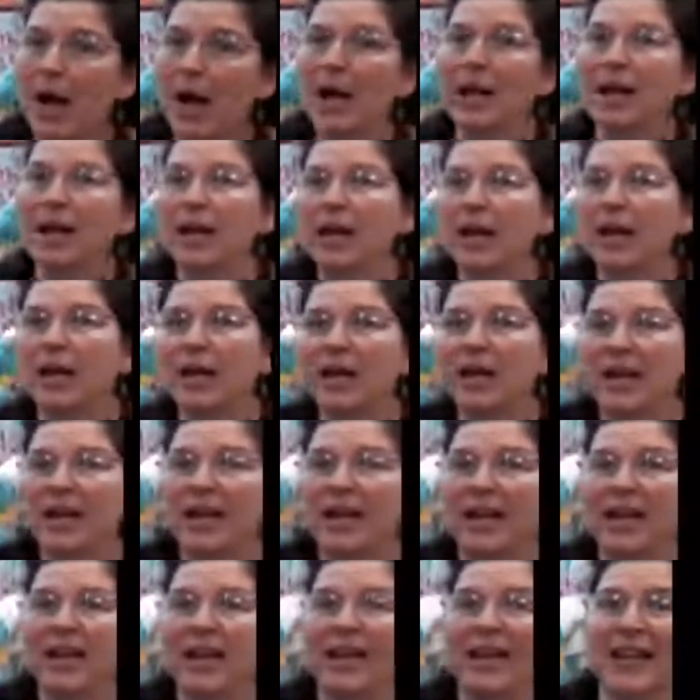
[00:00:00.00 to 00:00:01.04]
my
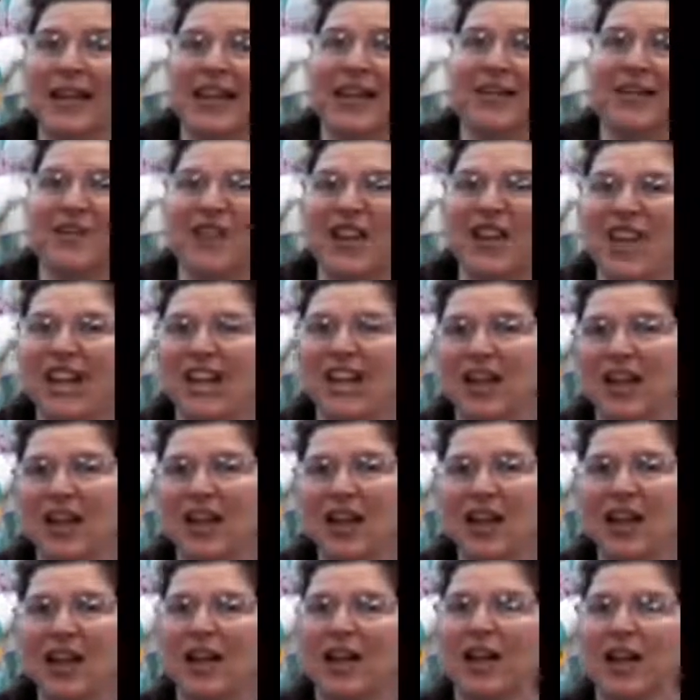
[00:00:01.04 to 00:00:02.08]

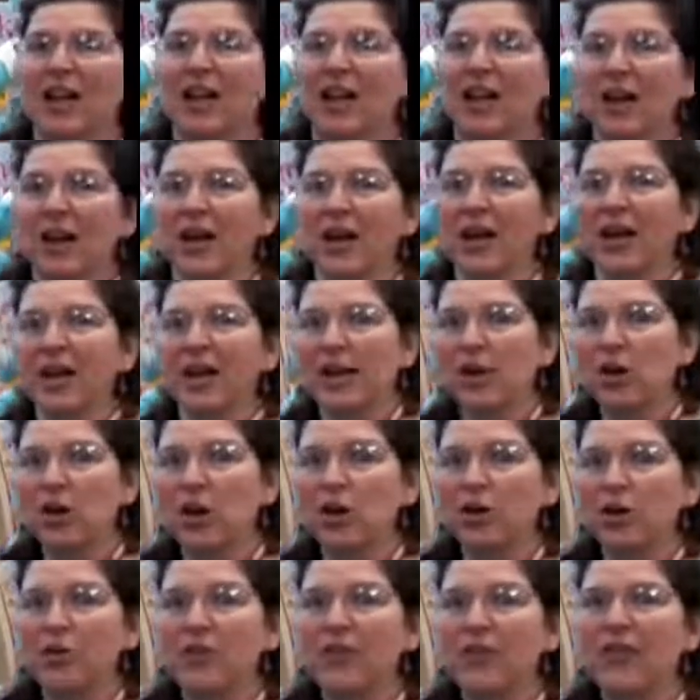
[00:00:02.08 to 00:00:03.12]
feet. In
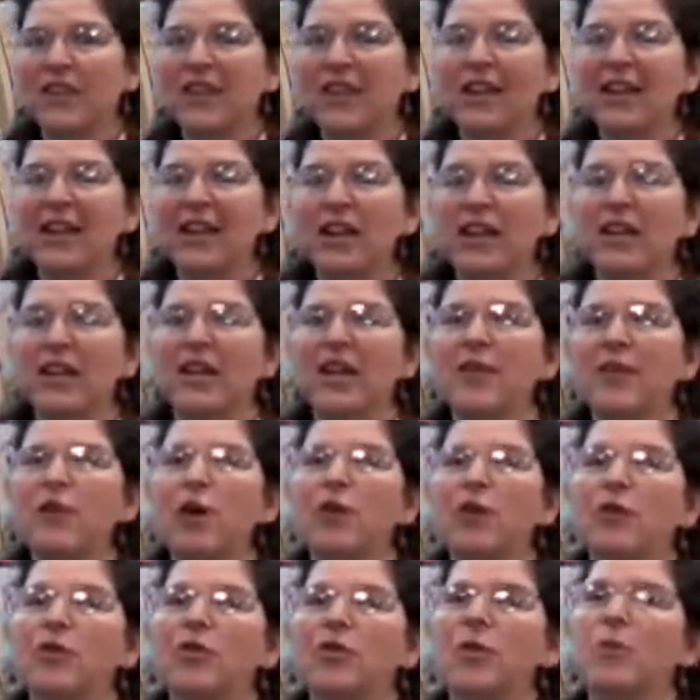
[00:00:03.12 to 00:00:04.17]
honour of silliness, I've
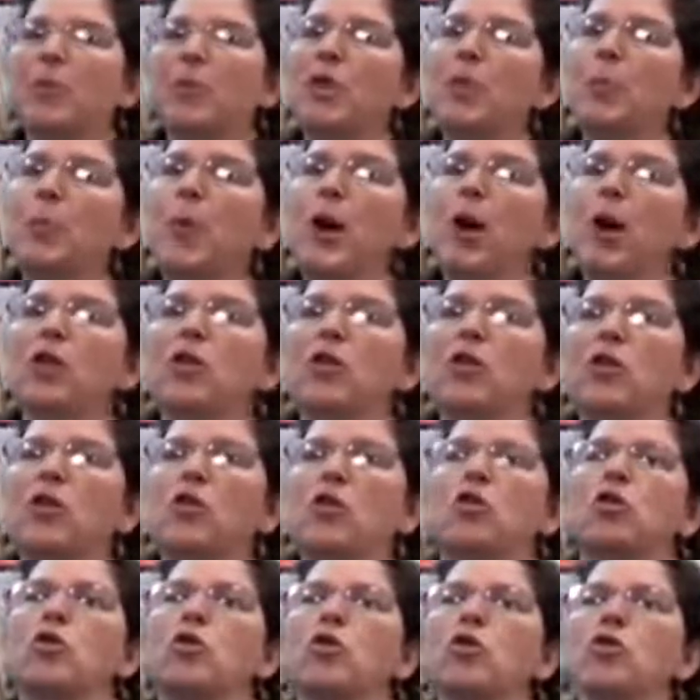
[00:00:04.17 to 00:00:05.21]
gone from
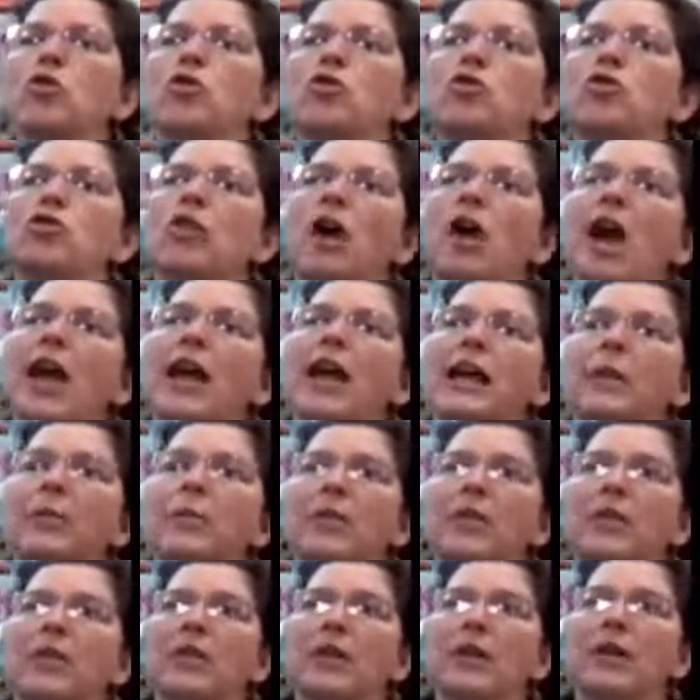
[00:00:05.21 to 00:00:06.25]
spots to
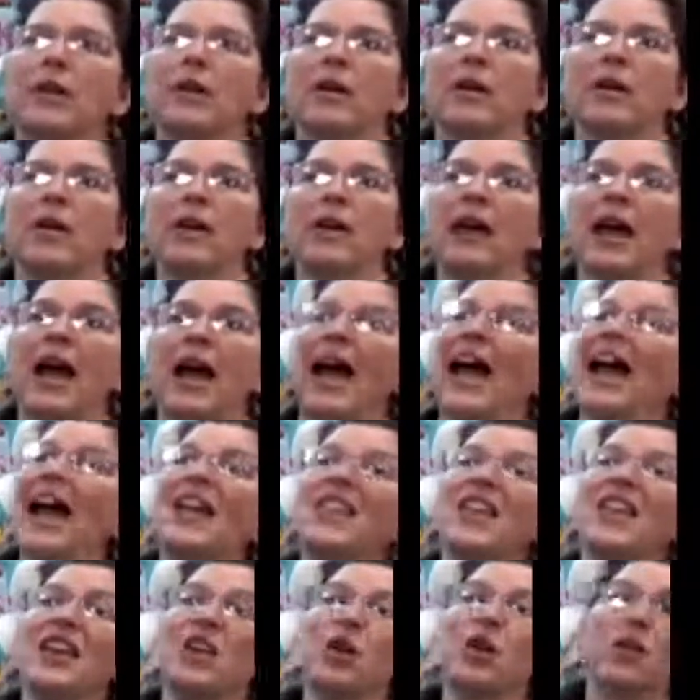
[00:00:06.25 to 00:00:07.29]
stripes.
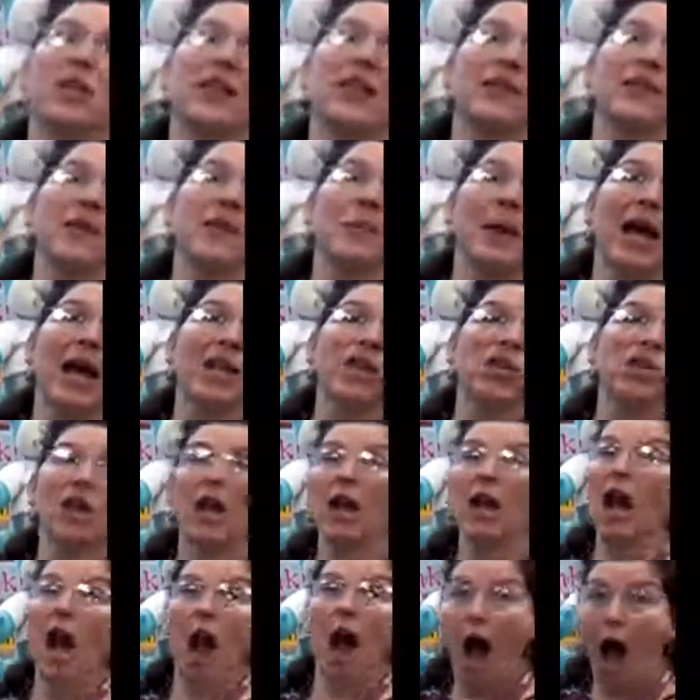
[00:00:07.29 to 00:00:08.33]
And they're not even
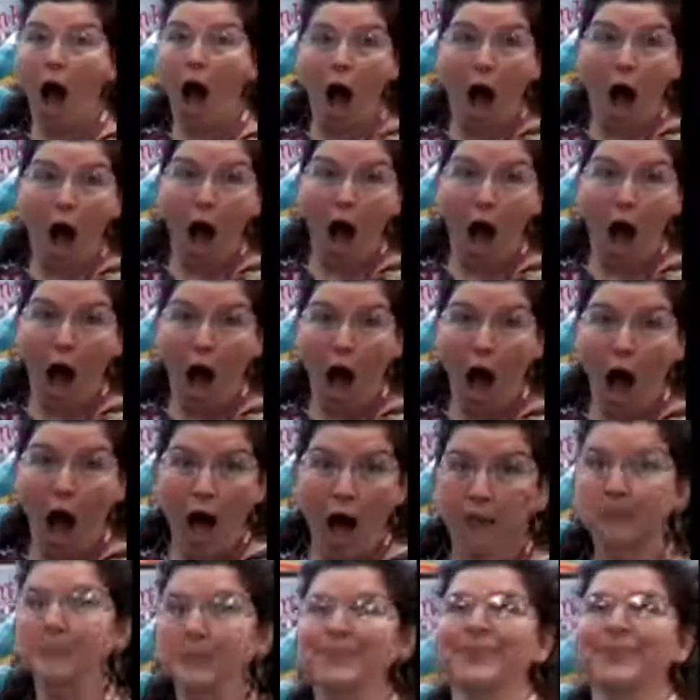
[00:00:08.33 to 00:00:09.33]
matching. Aha.